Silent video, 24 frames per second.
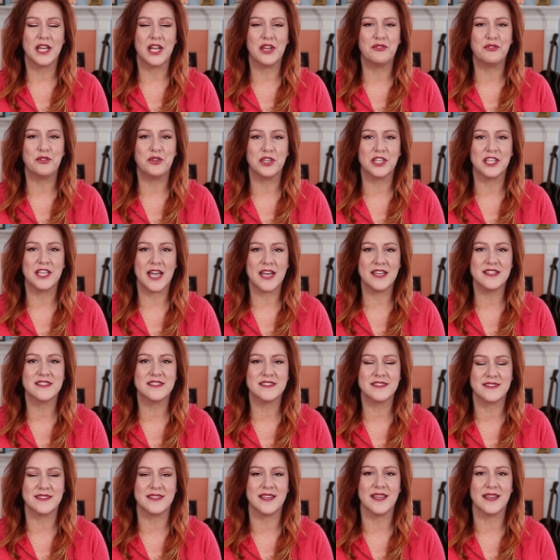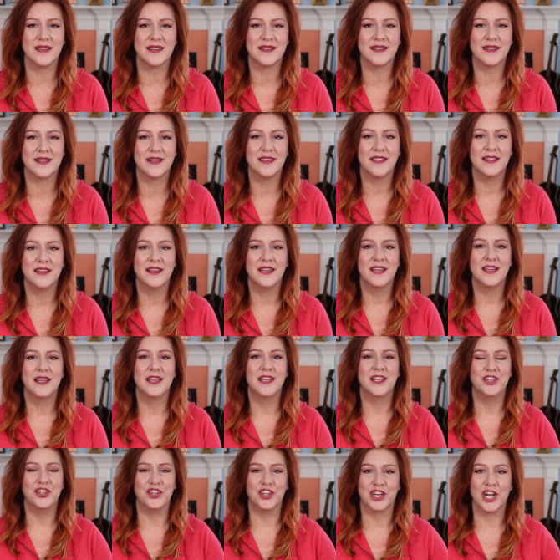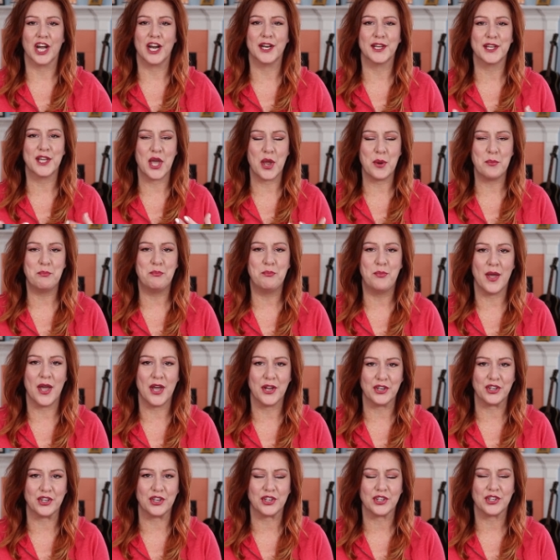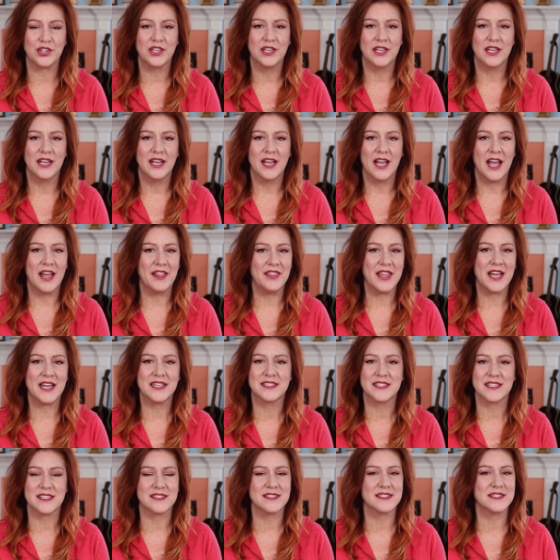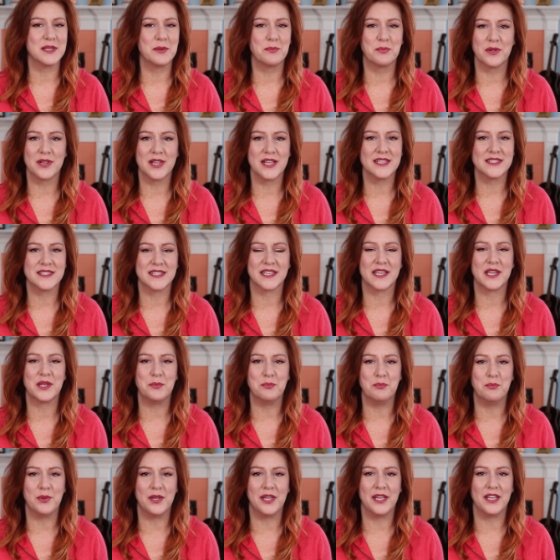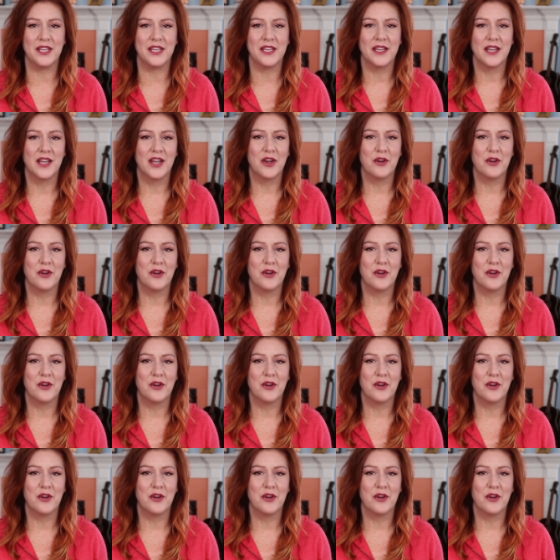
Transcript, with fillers: If you get sick, you're going to get better. And that's as simple as it can be